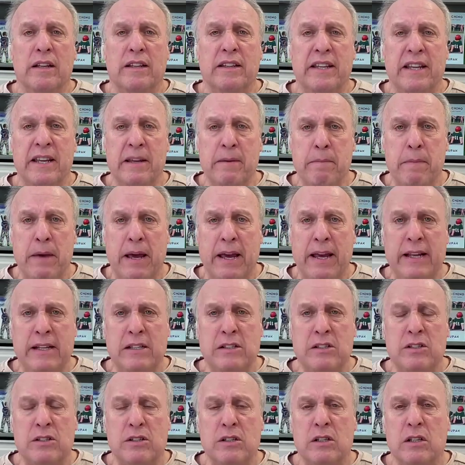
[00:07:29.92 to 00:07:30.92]

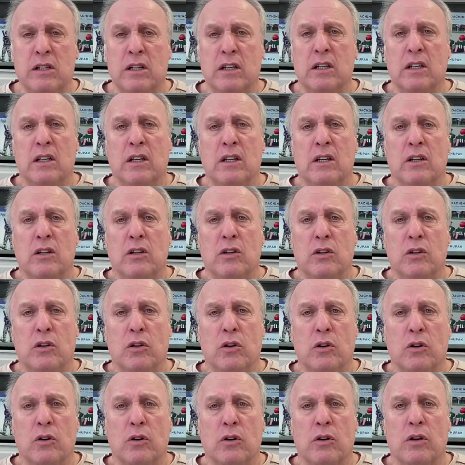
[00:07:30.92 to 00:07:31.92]
teammates,
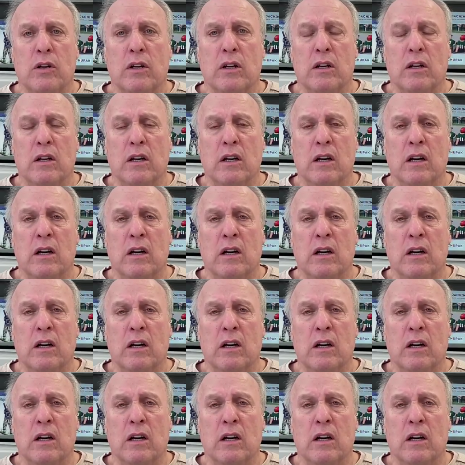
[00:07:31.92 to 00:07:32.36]
your